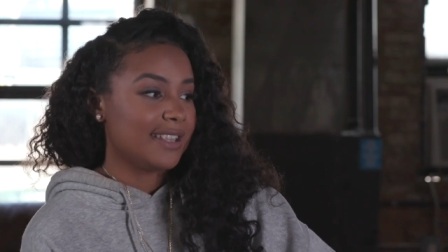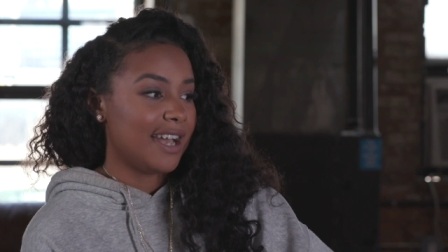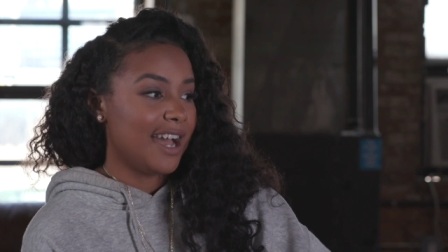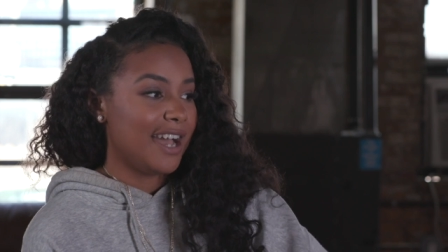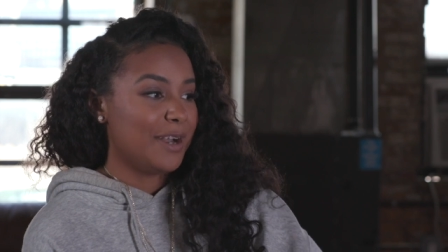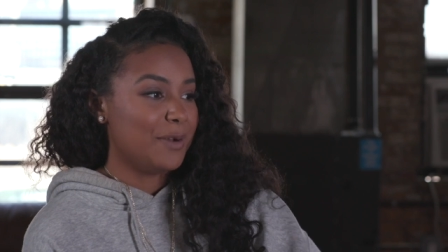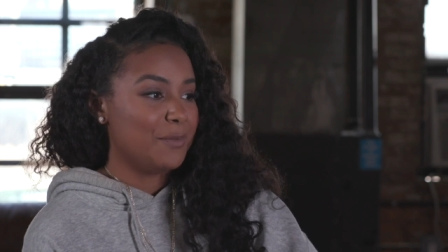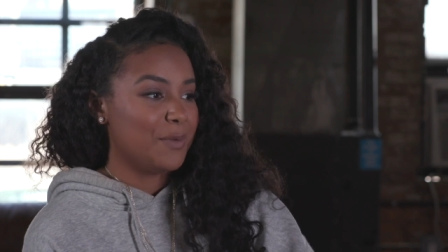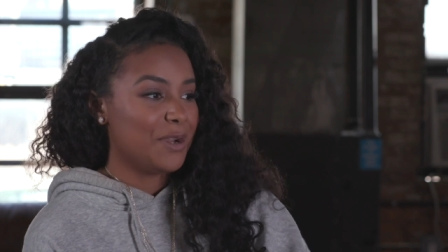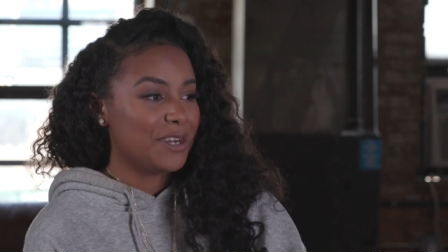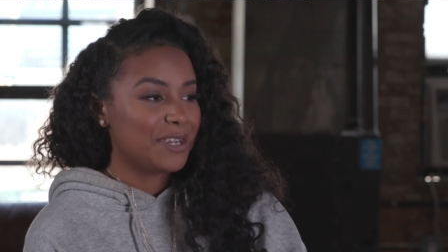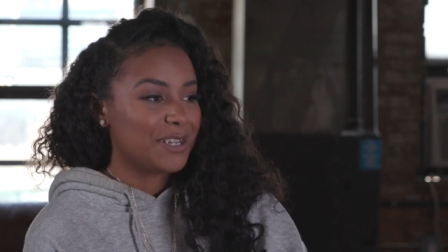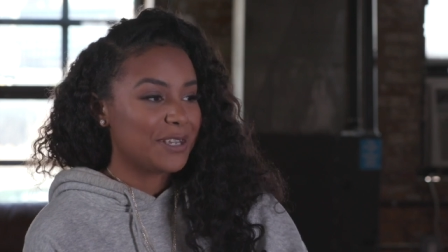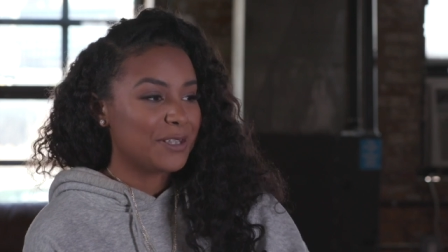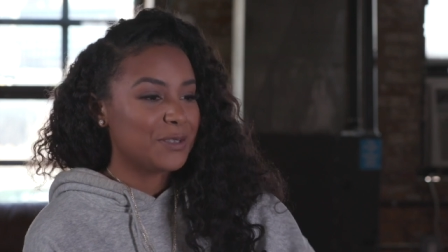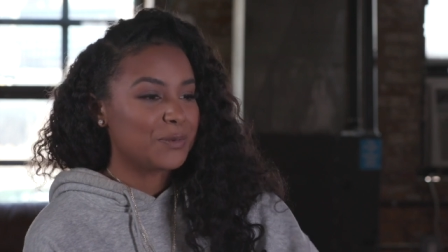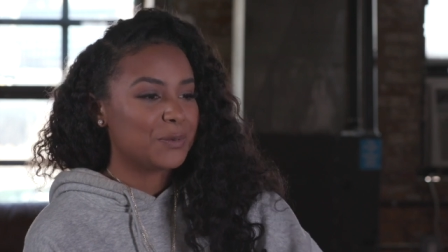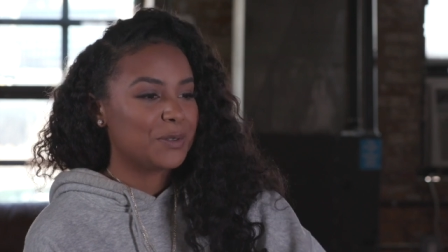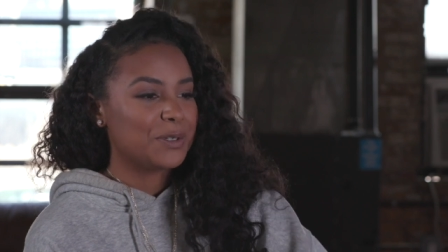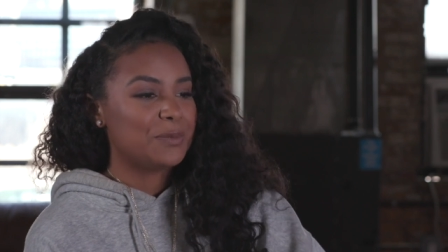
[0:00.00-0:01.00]
that
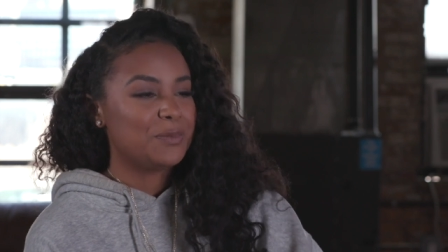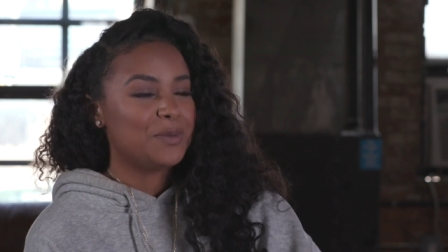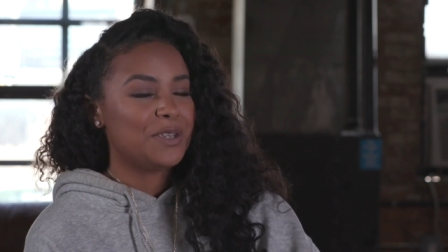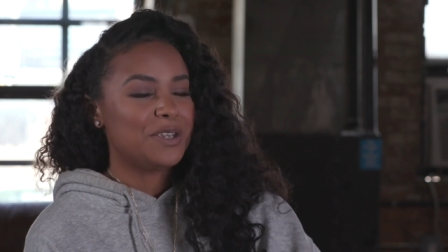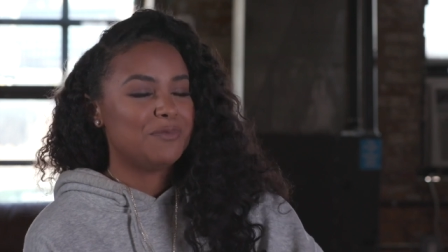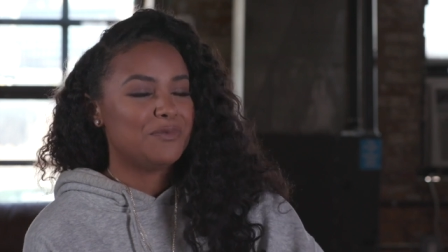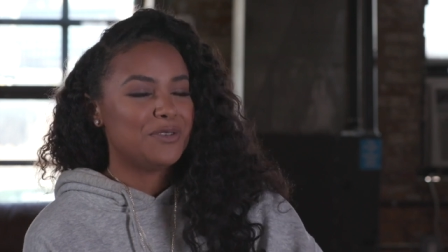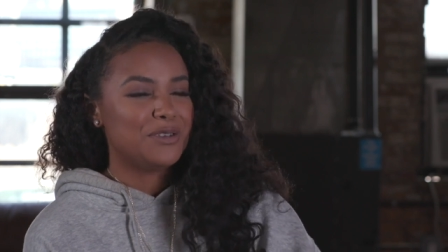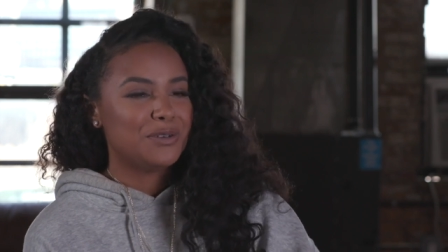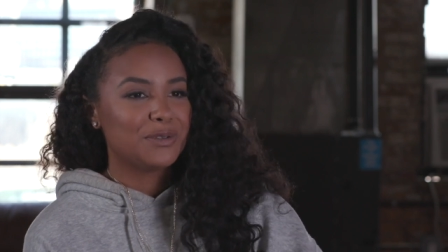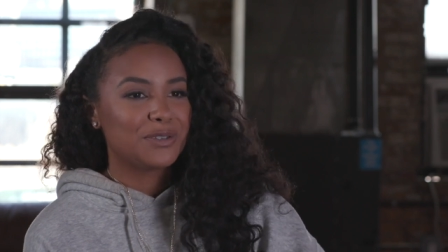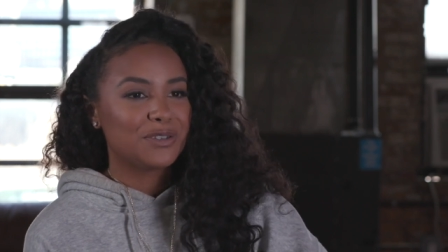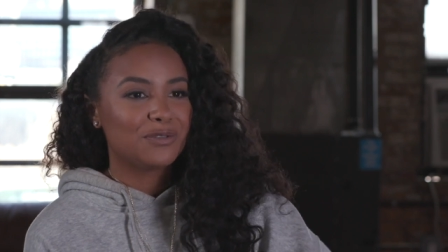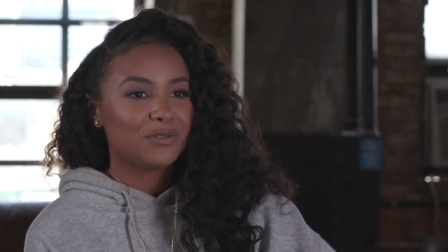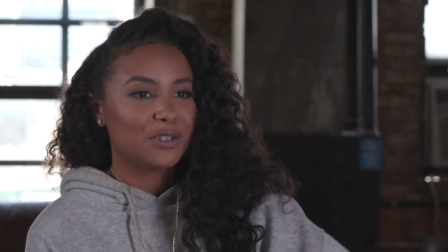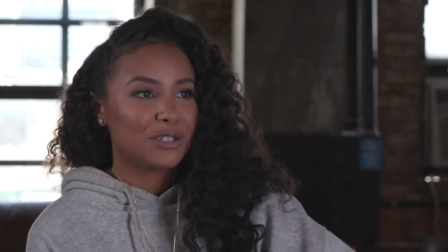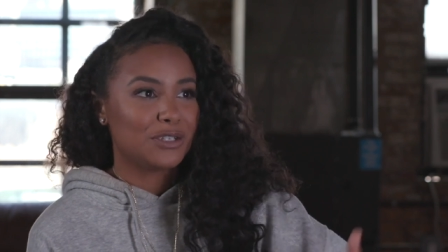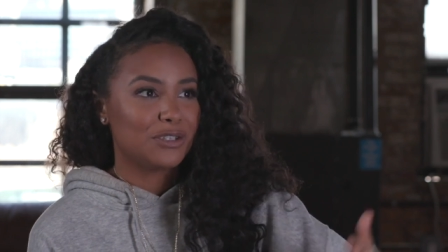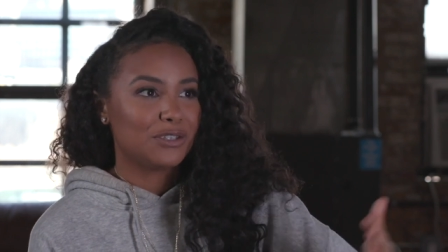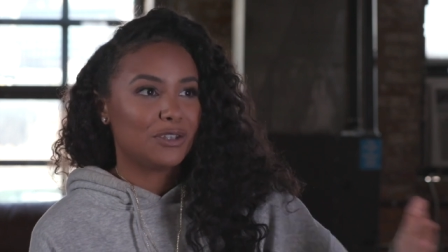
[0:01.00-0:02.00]
Americans want to be amused
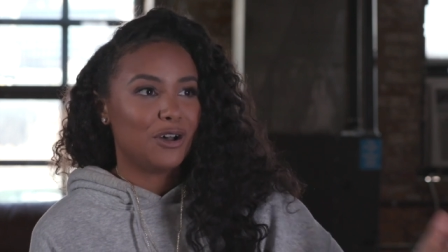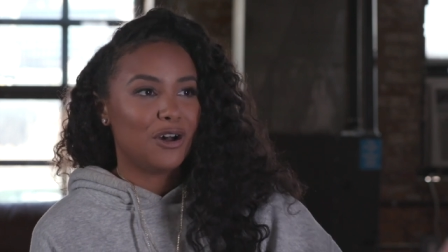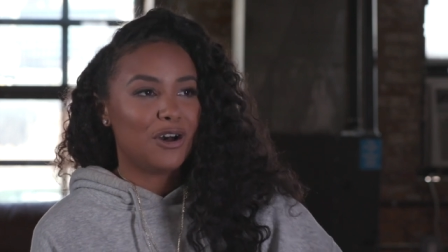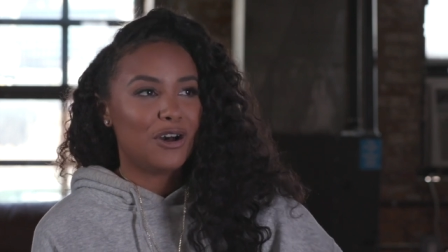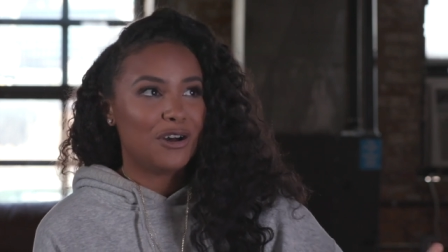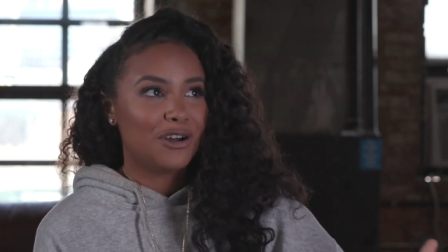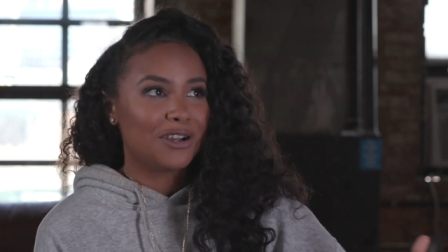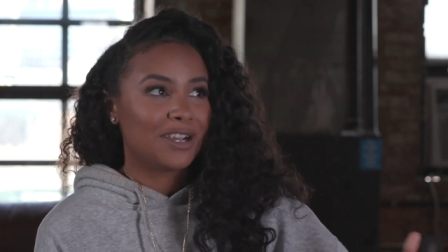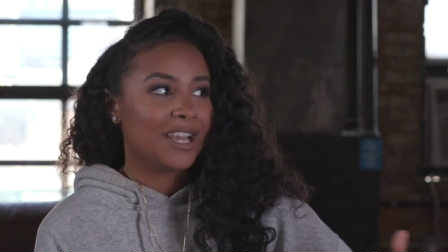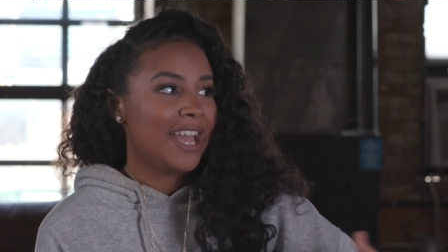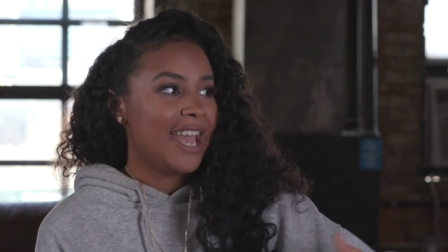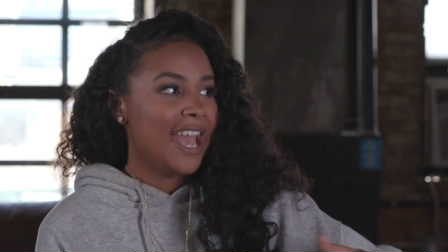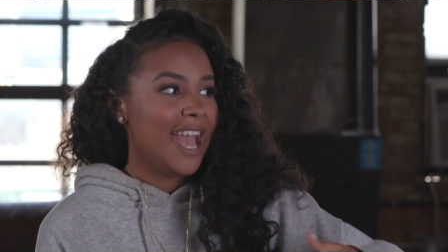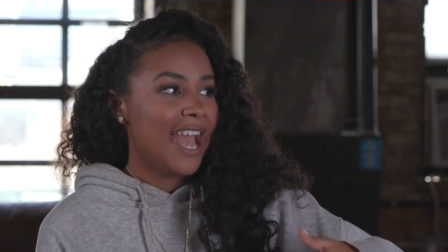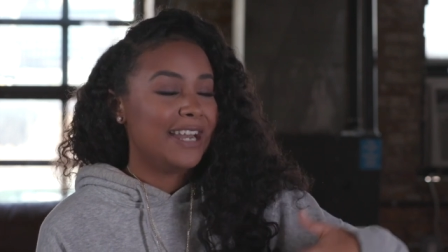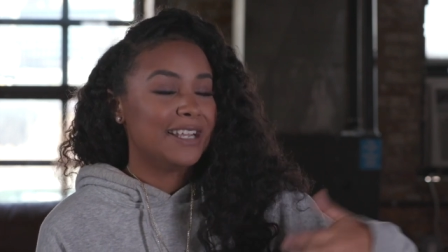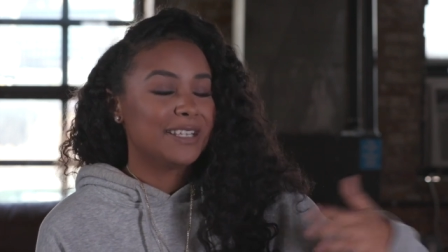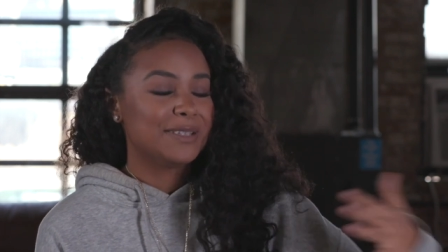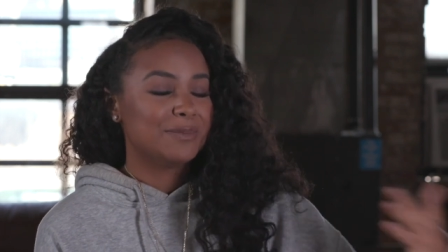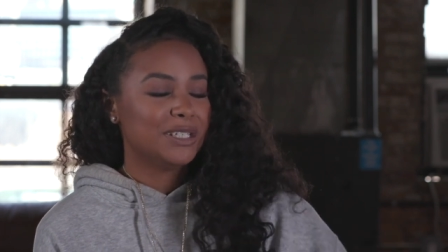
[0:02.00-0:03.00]
for as long
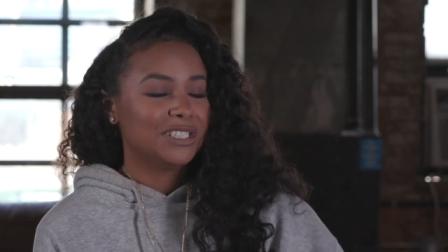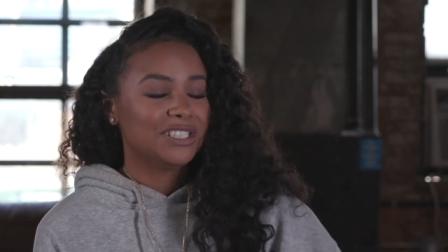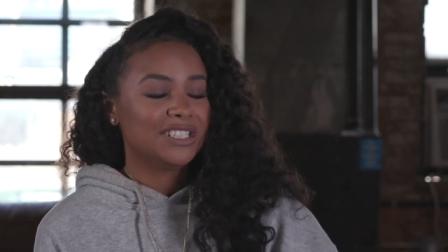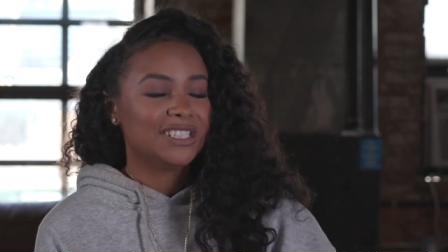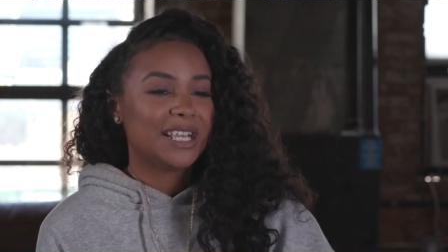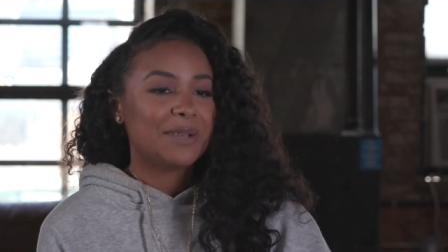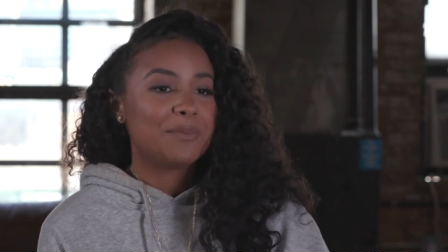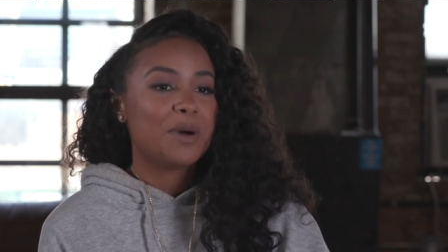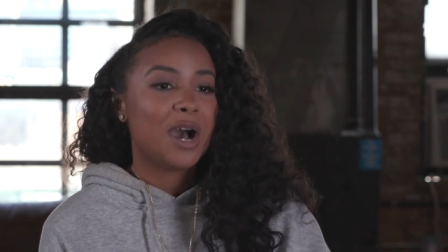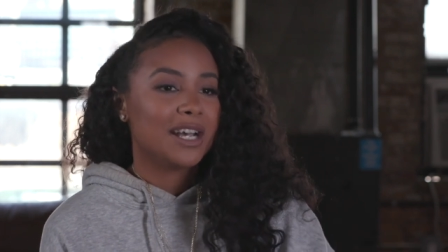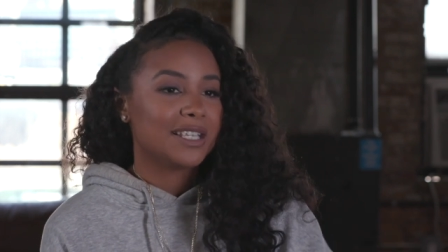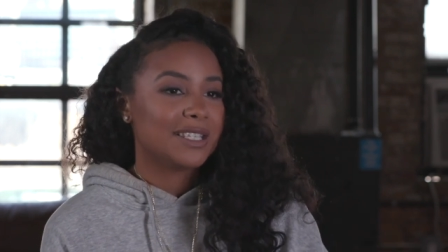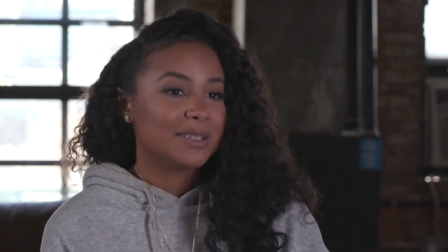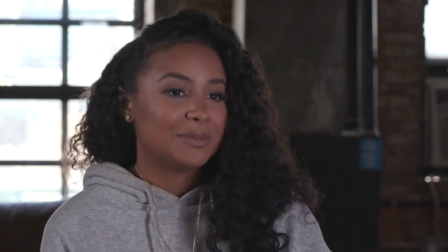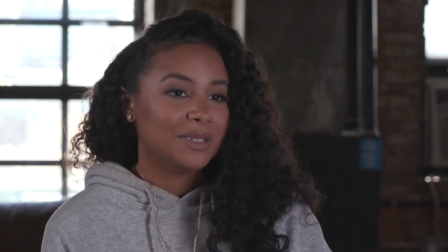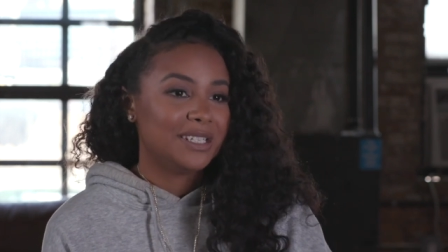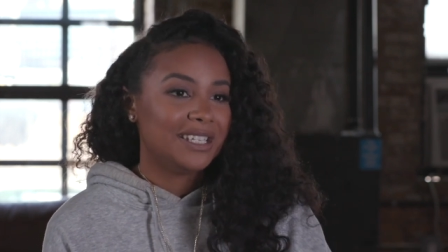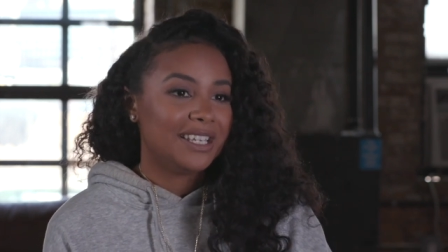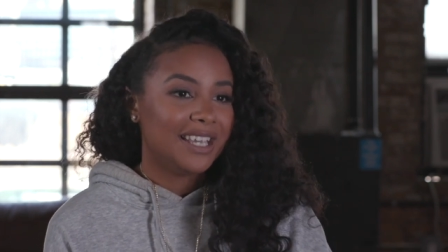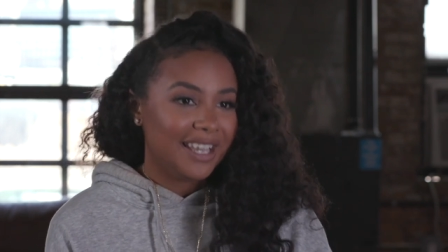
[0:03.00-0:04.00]
and as much as they
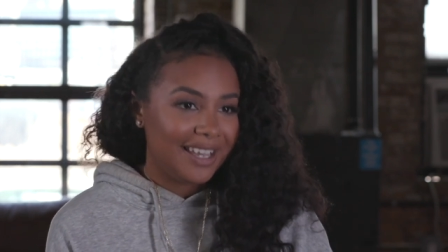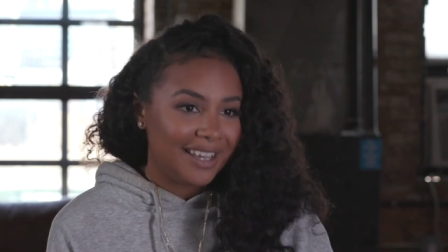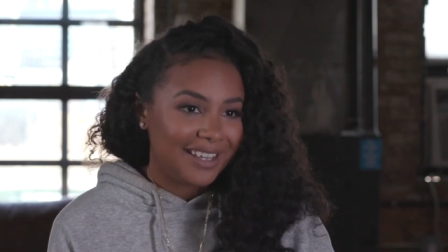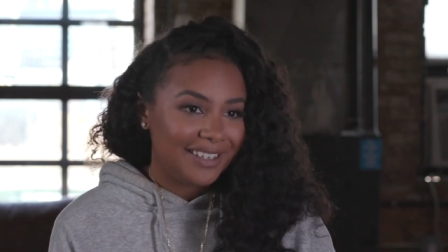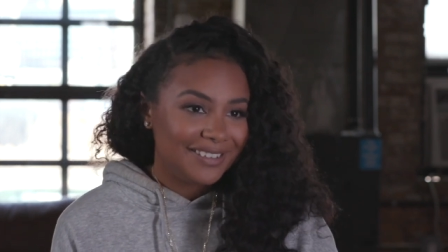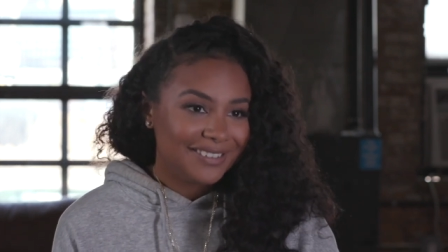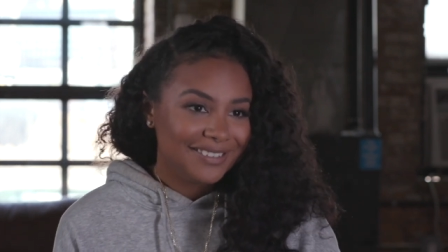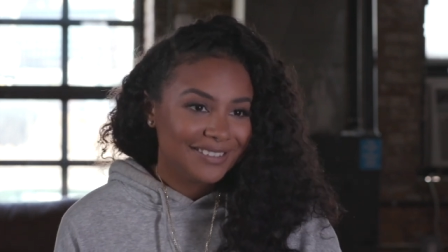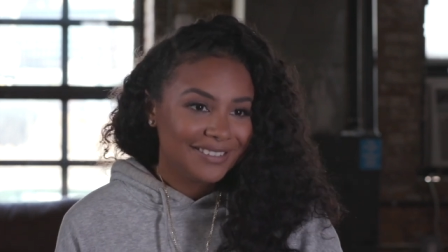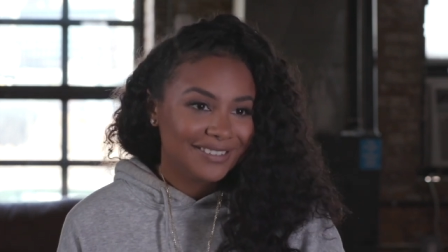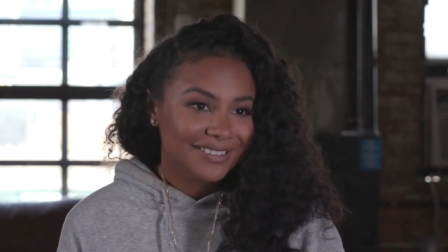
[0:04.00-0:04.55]
possibly can.